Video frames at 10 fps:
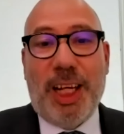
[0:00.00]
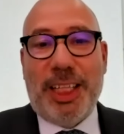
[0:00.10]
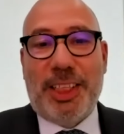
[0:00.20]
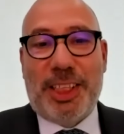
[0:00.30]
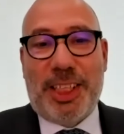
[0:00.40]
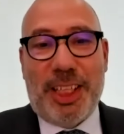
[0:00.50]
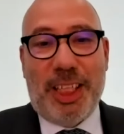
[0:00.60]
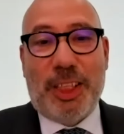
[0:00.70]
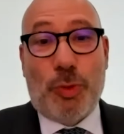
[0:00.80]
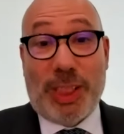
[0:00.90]
It's,
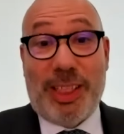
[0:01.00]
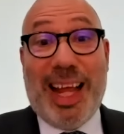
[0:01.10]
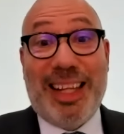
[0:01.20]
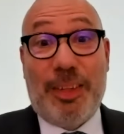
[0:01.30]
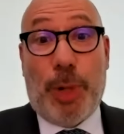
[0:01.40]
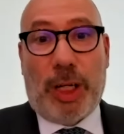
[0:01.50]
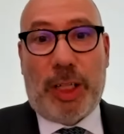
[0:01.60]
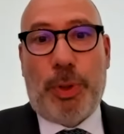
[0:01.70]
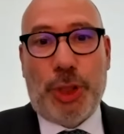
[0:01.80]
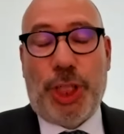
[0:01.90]
it was a
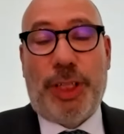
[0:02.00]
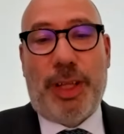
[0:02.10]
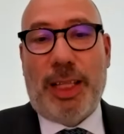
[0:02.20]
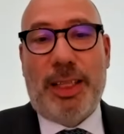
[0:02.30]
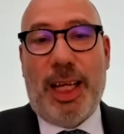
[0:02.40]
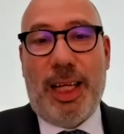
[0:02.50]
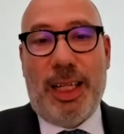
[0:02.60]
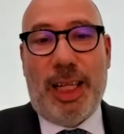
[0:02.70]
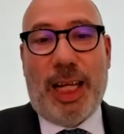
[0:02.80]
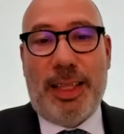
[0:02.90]
landmark project at, the,
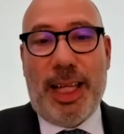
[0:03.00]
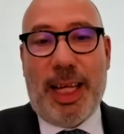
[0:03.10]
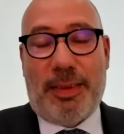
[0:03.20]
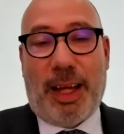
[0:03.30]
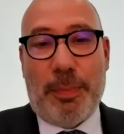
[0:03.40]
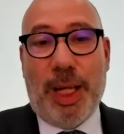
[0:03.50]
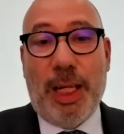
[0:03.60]
at that time.